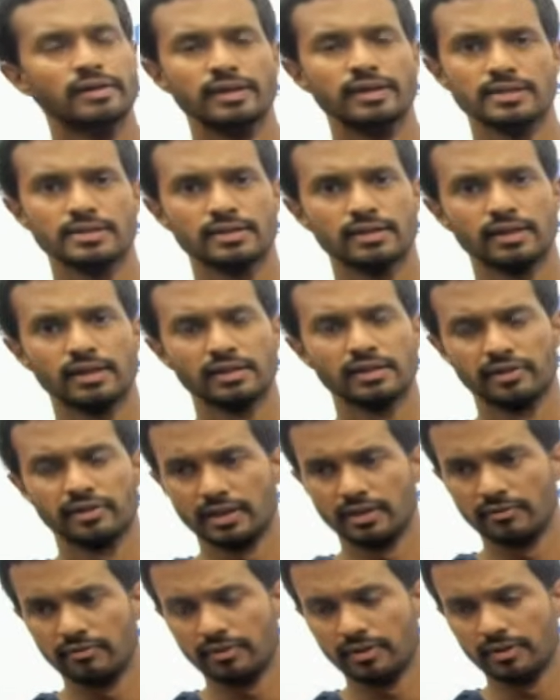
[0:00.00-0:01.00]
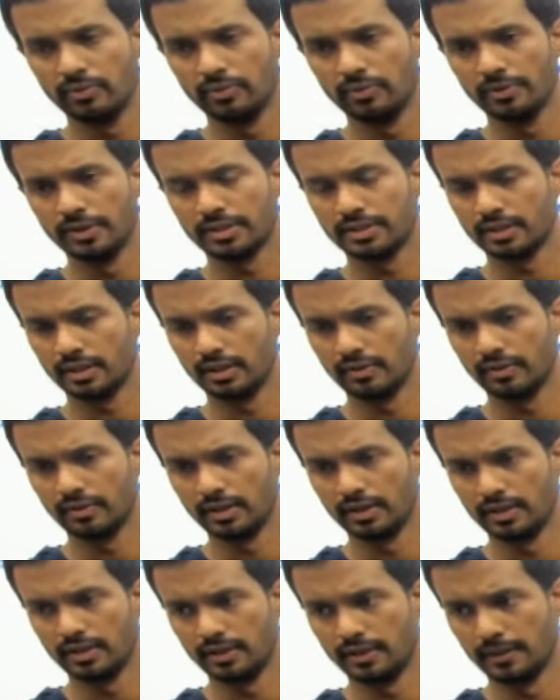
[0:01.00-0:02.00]
Yesterday, what did we do? Yesterday we
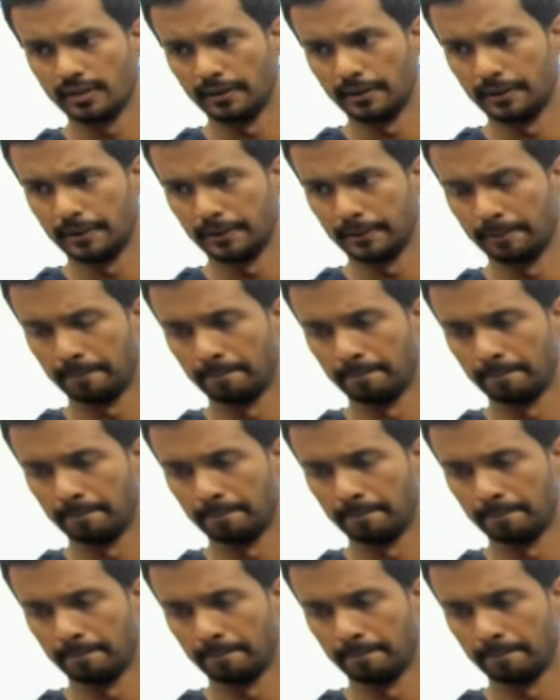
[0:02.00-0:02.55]
had I